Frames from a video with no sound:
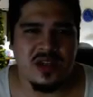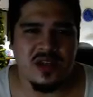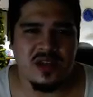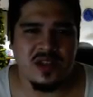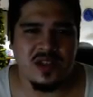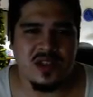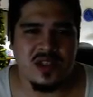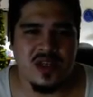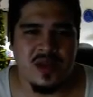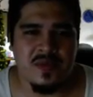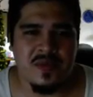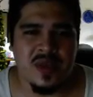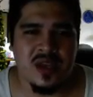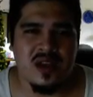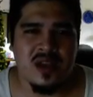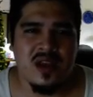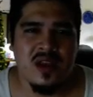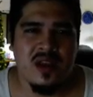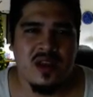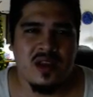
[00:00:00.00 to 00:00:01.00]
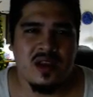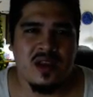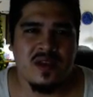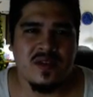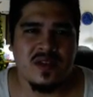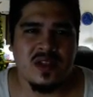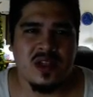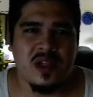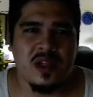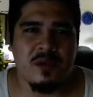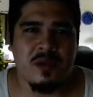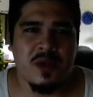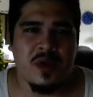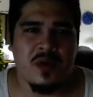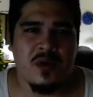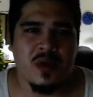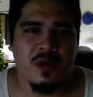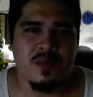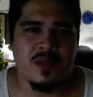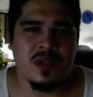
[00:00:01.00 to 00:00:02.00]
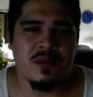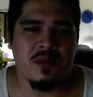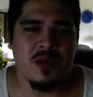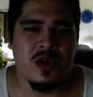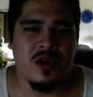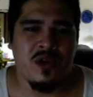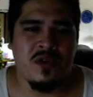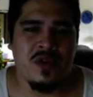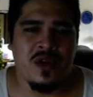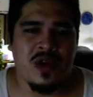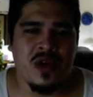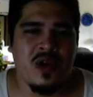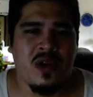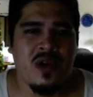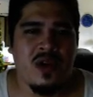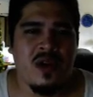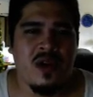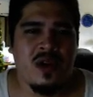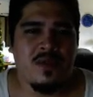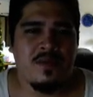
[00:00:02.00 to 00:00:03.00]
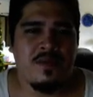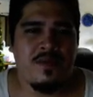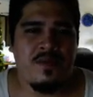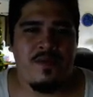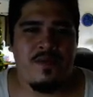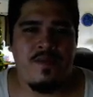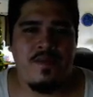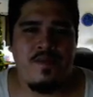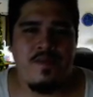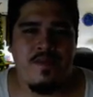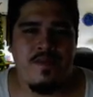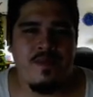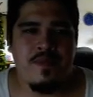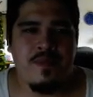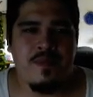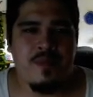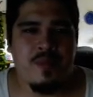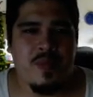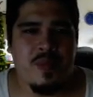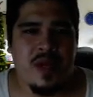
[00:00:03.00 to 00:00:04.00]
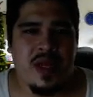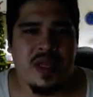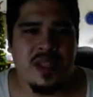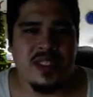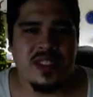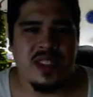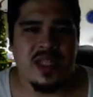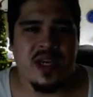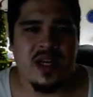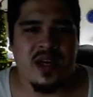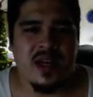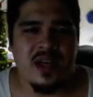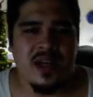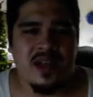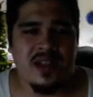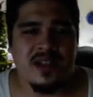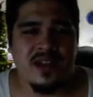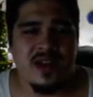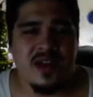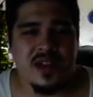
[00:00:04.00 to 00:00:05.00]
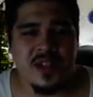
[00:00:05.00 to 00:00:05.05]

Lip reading: or something. Give us a little bit of room to maneuver. But it's also